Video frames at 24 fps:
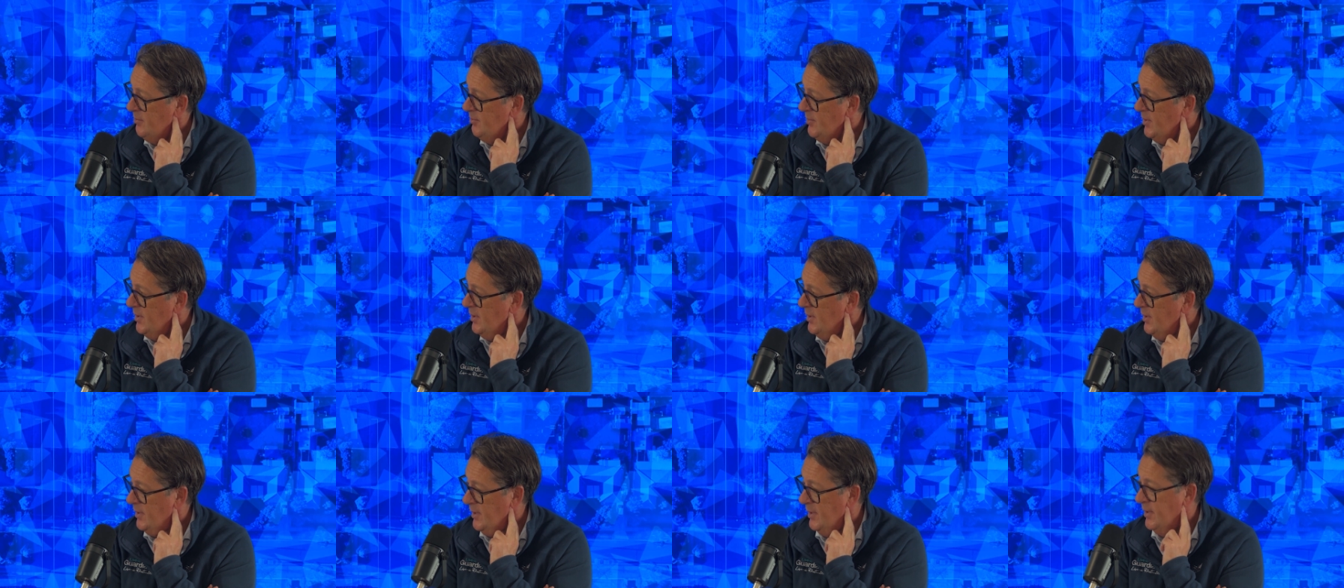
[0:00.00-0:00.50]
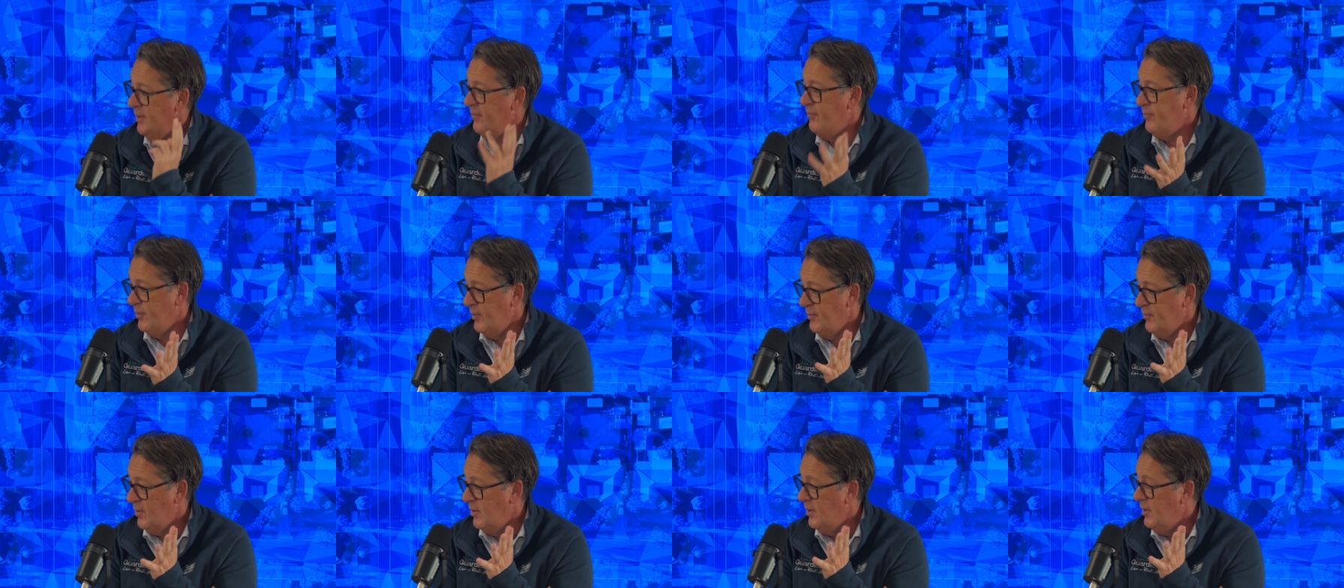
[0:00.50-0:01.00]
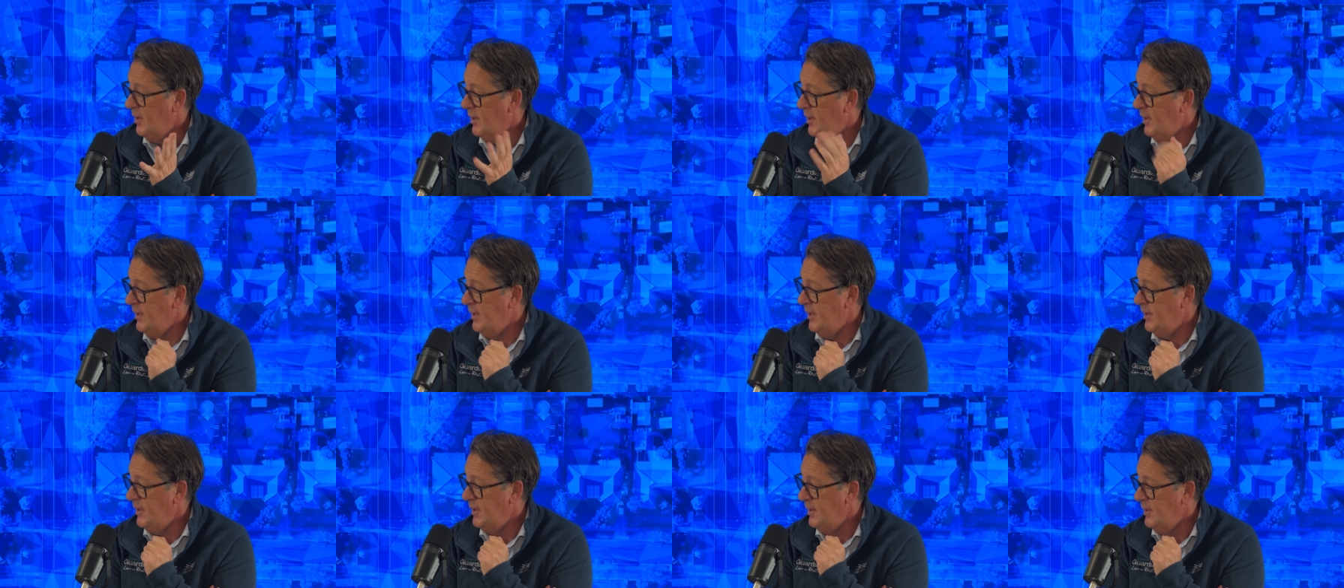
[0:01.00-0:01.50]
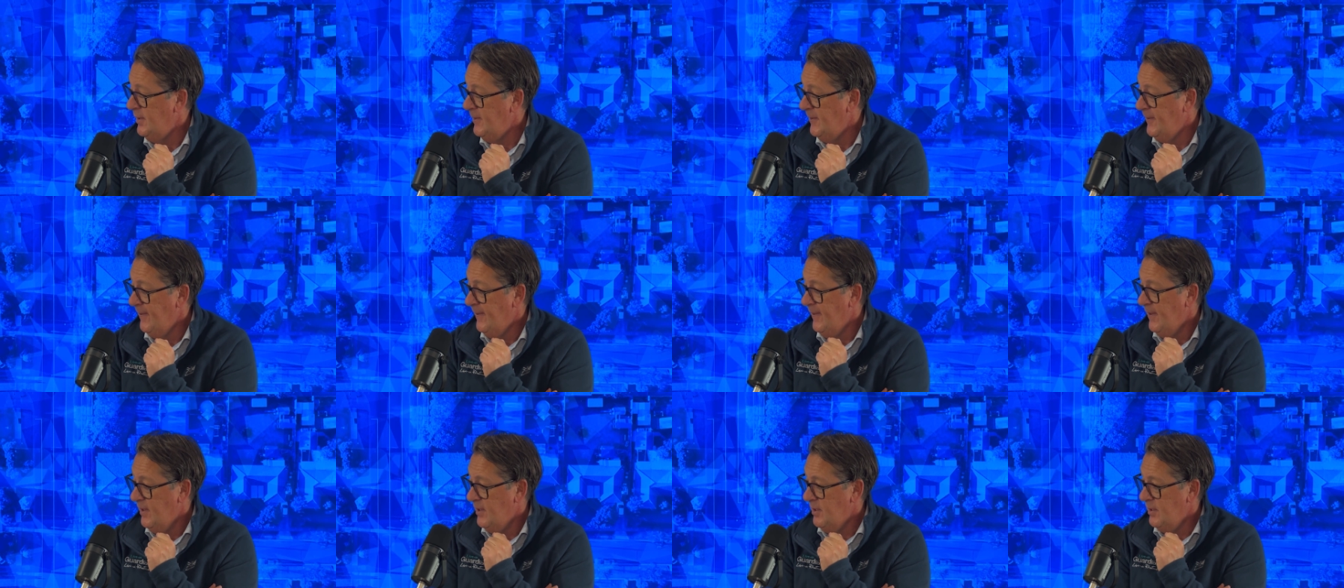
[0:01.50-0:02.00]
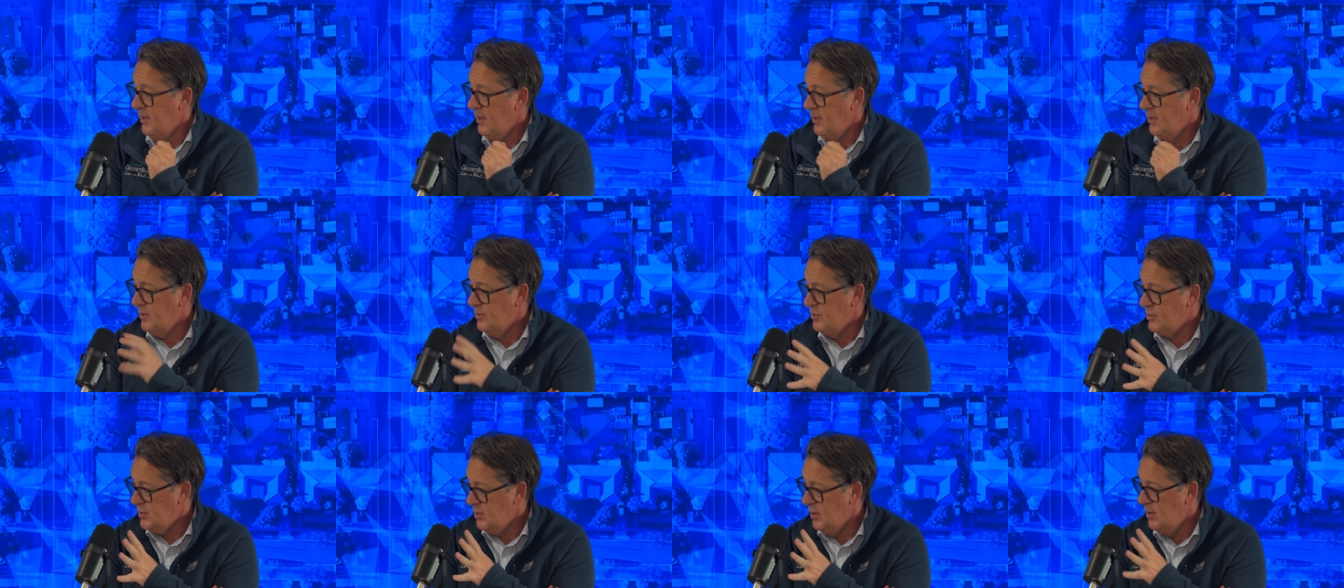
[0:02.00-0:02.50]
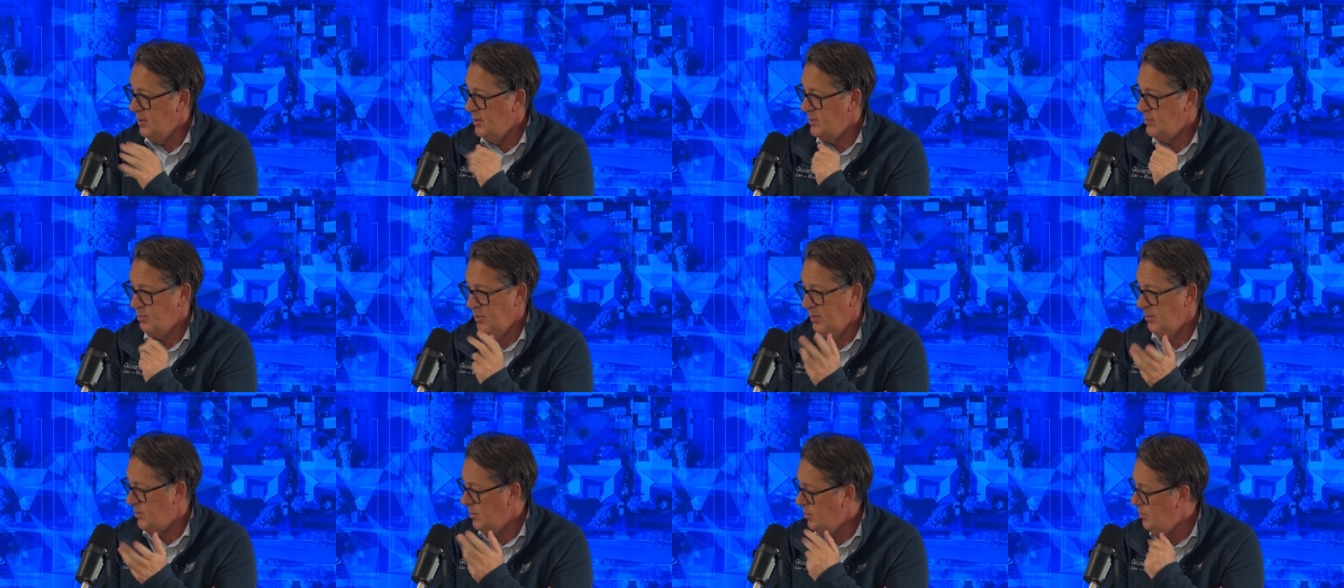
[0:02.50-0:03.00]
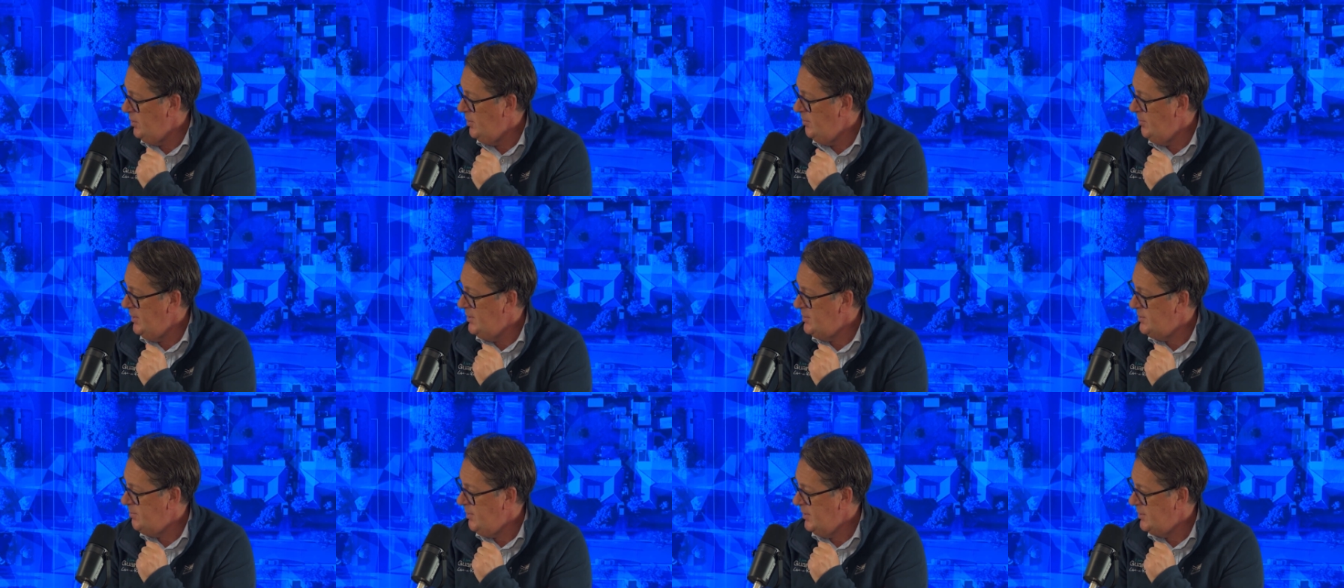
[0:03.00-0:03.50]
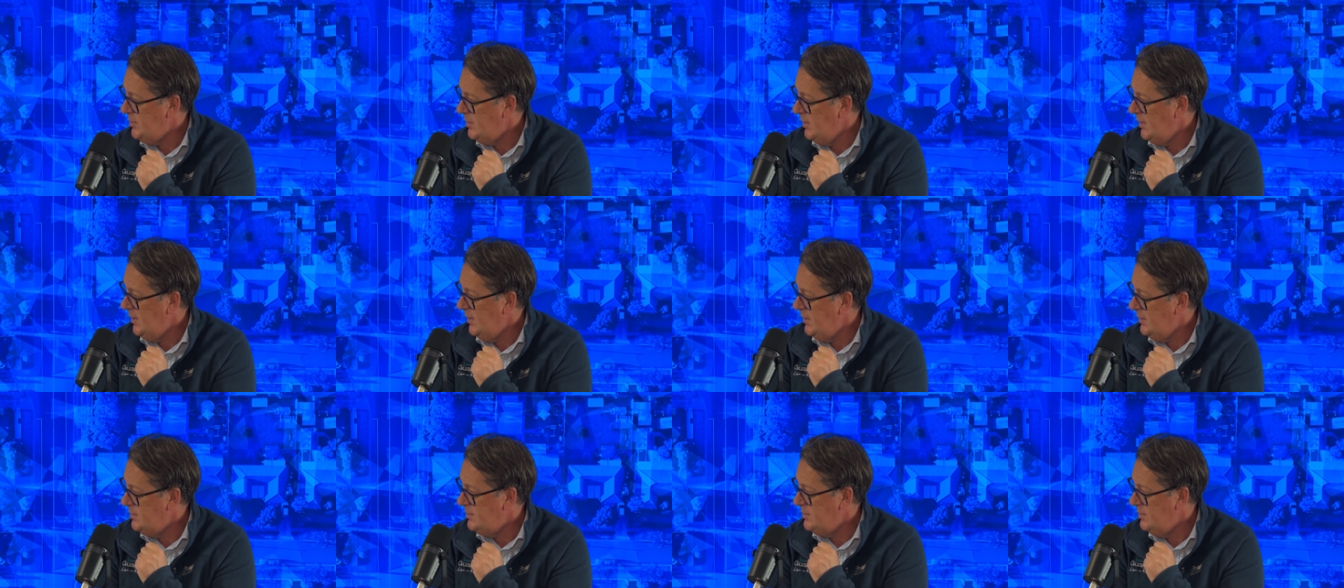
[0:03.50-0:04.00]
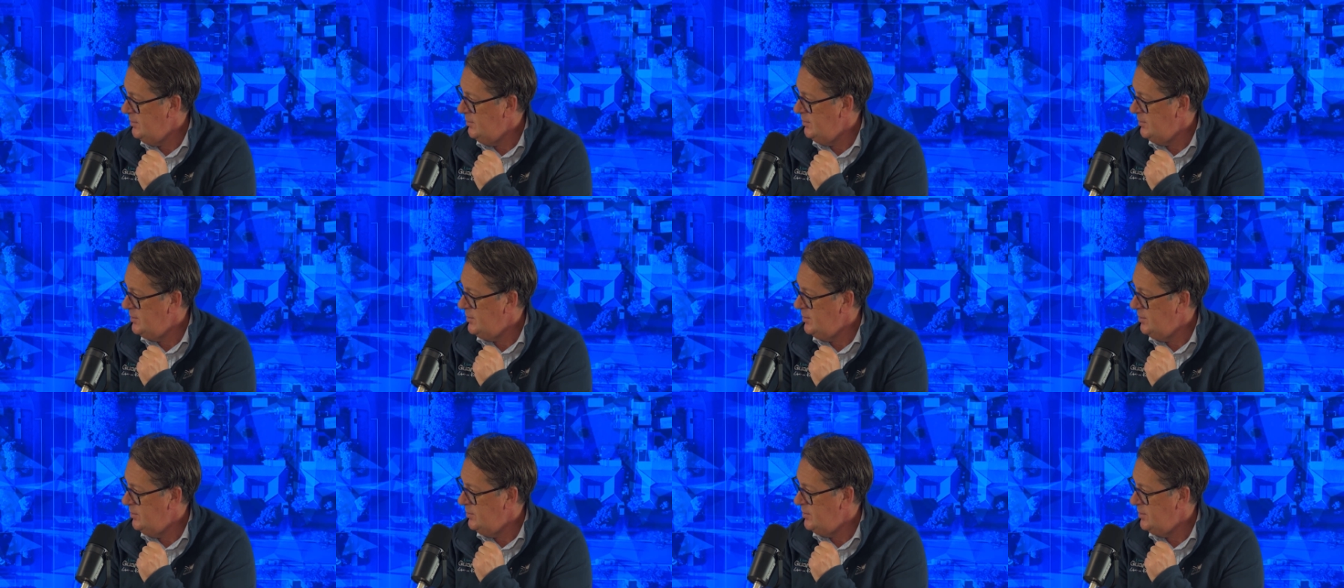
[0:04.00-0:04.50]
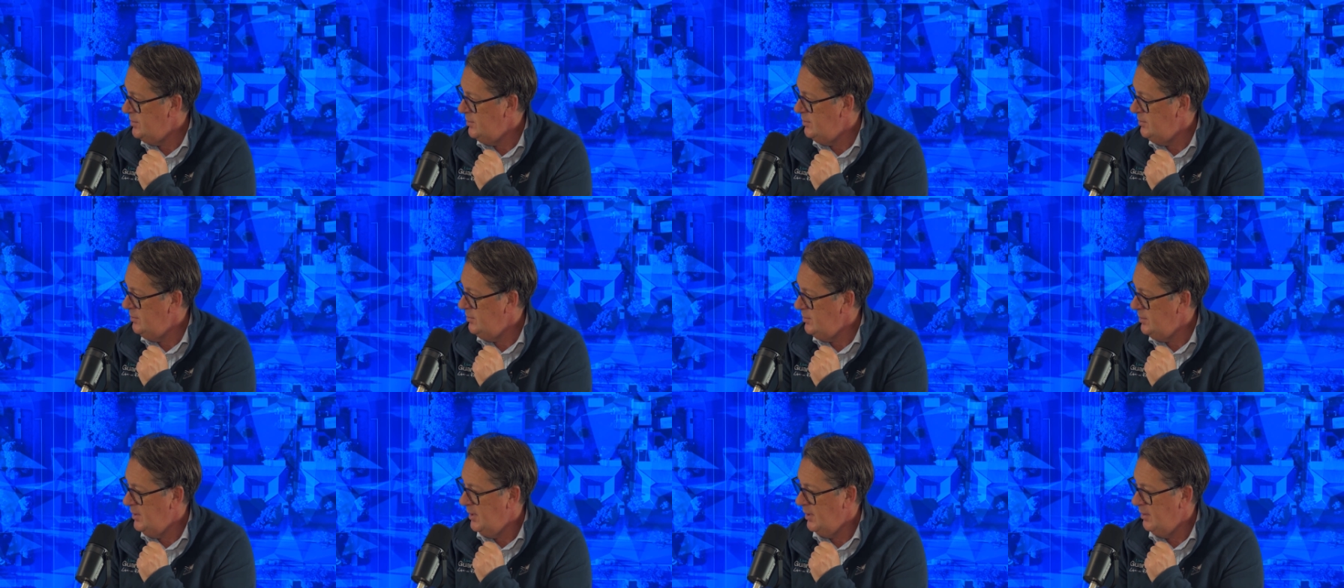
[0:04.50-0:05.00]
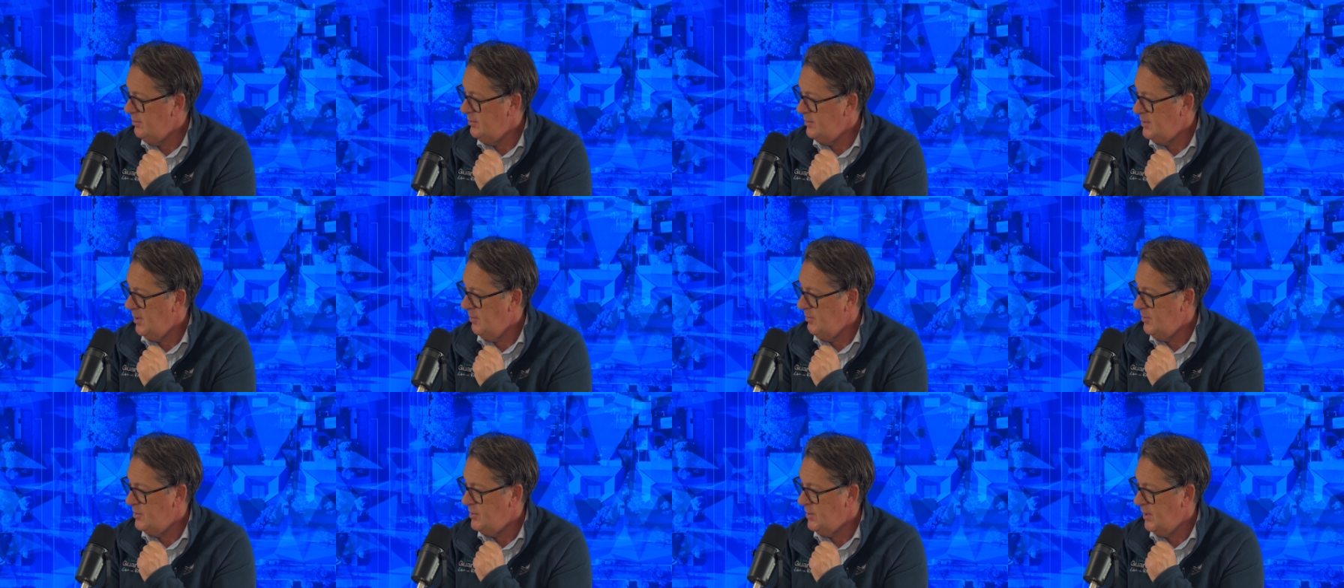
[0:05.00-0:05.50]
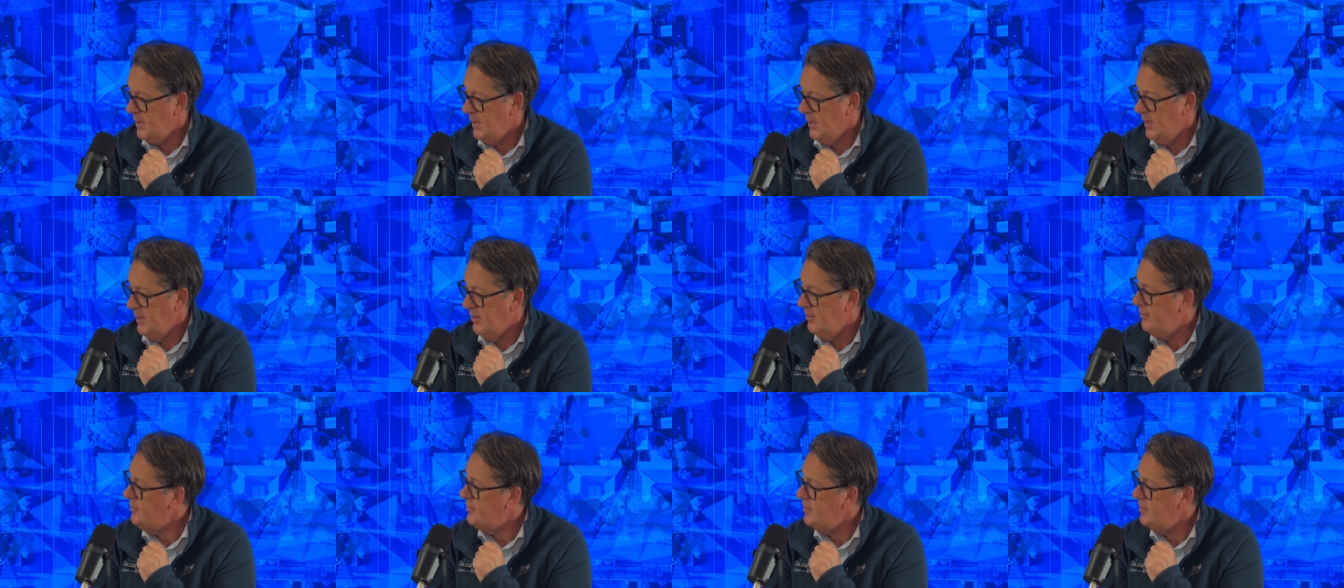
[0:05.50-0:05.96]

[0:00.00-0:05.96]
compliant, and if we've got any the conserves wouldn't call them internationally to, to, to you know, culture get